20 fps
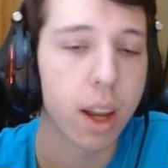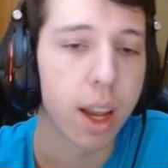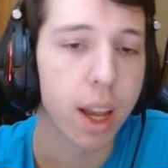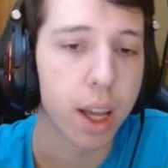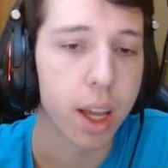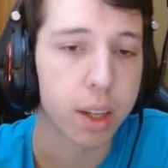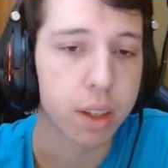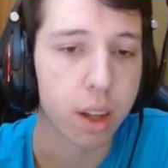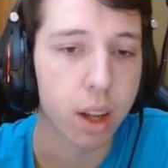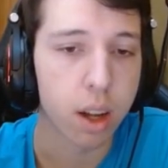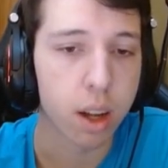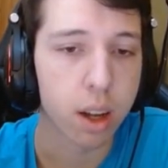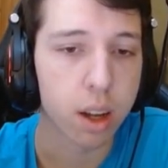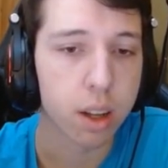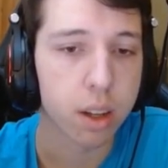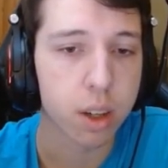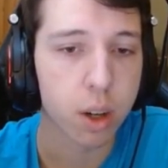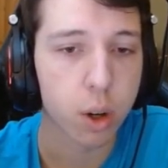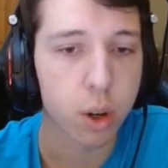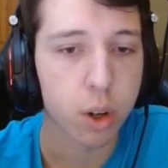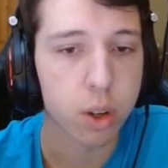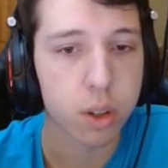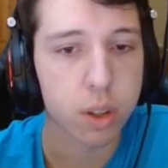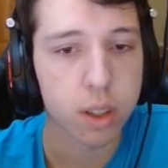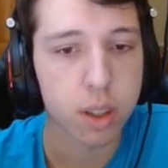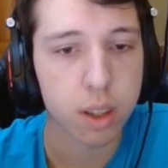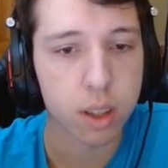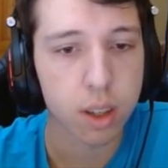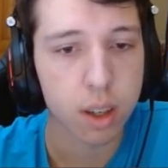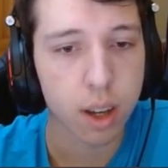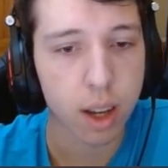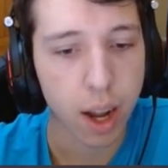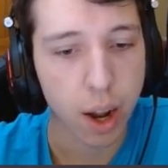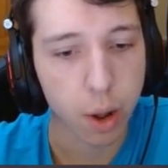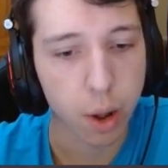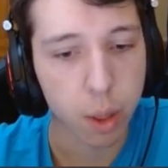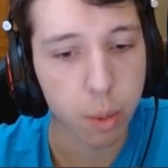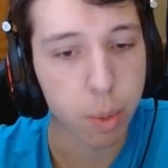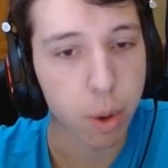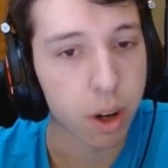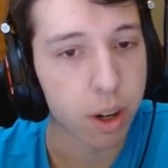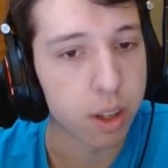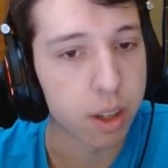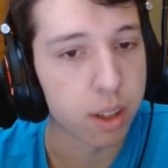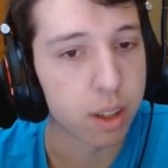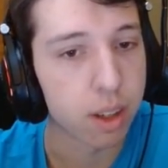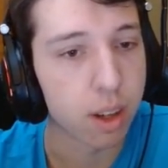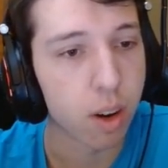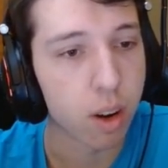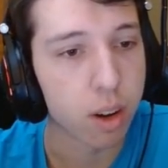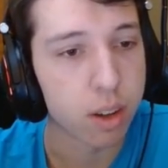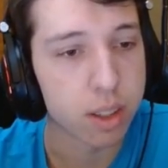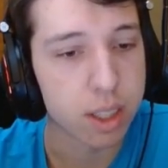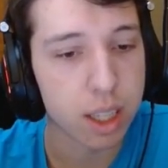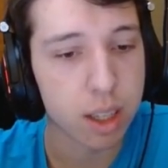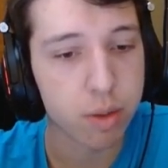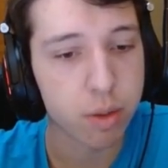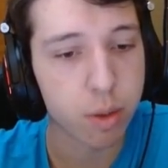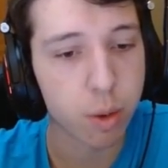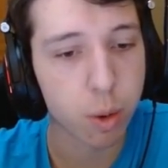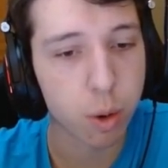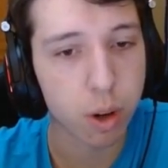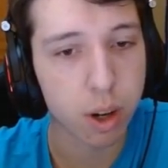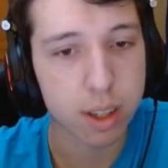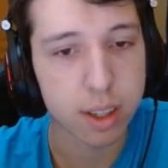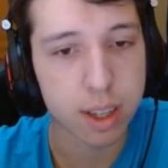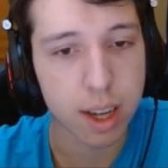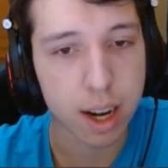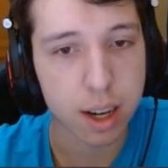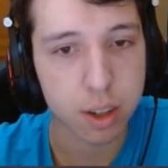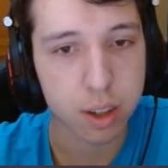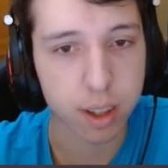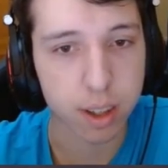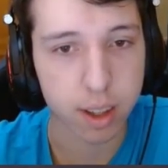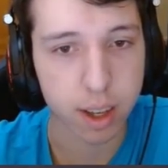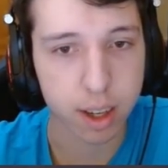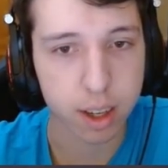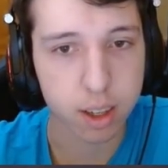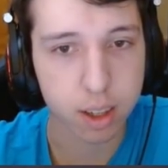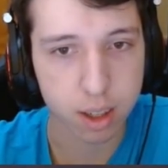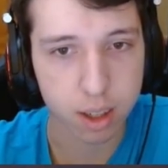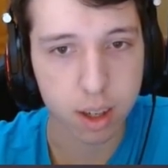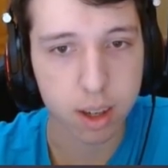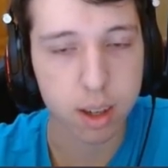And notice how the pawn on d4 is actually like